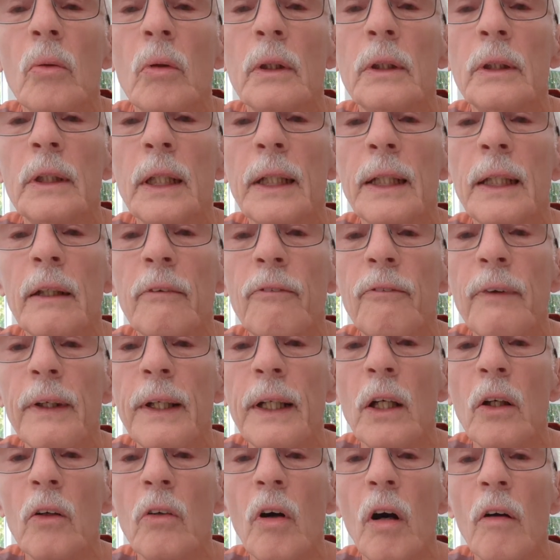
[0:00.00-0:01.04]
We'll take your
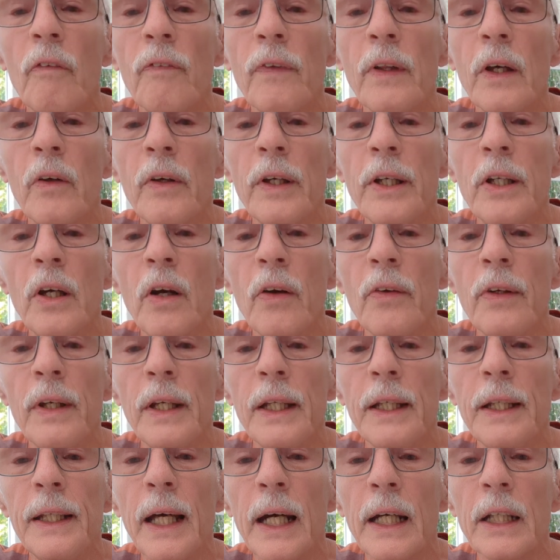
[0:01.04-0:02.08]
finger off though, you don't
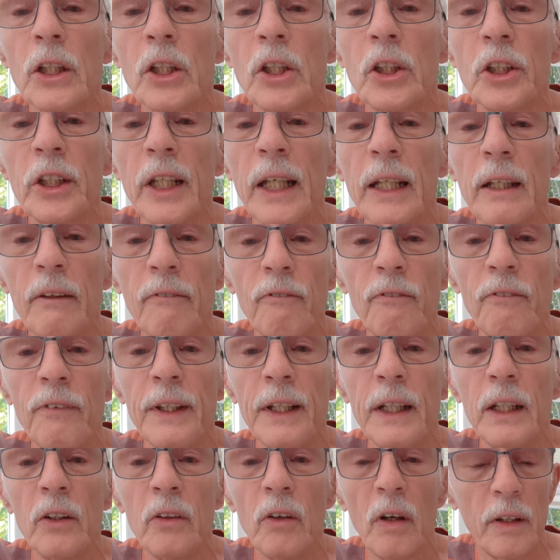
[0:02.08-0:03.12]
need that second
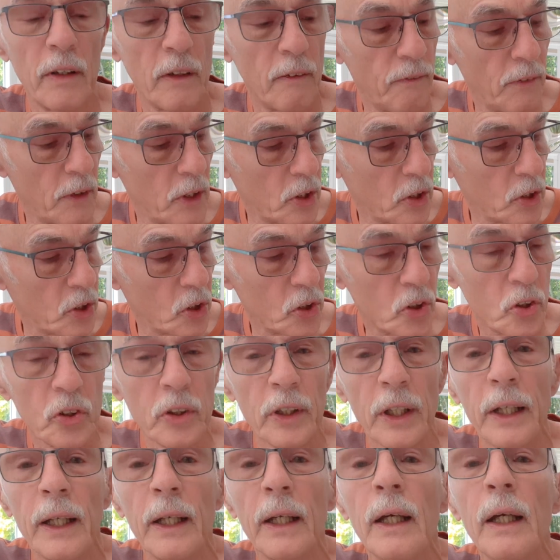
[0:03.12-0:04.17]
finger on the first
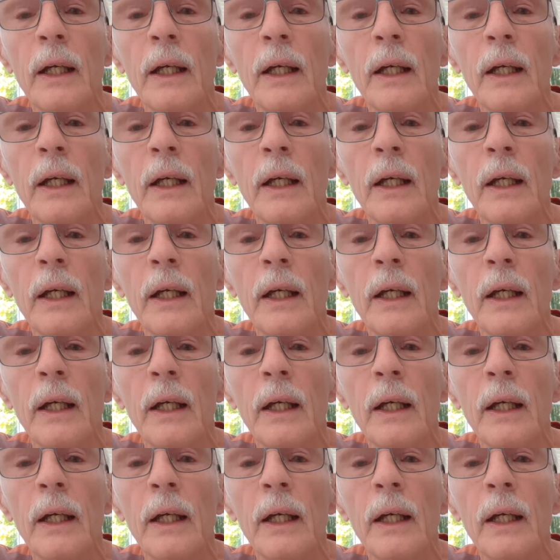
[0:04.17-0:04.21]
string.